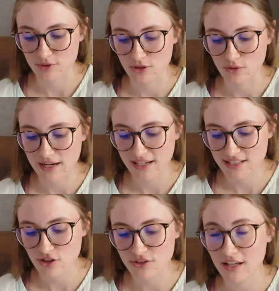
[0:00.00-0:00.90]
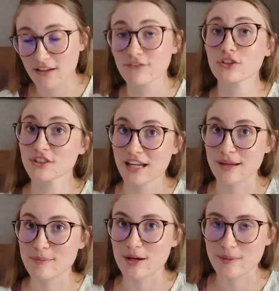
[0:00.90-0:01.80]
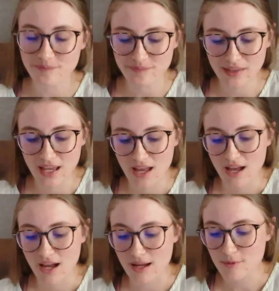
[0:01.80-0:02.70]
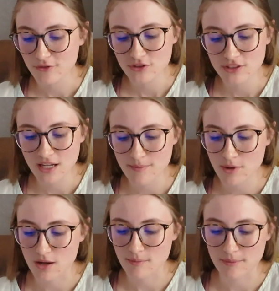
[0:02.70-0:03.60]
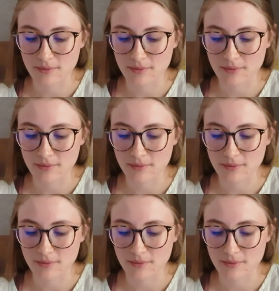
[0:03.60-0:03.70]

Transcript: So I guess I'll say first time mom. I'm a first time mom.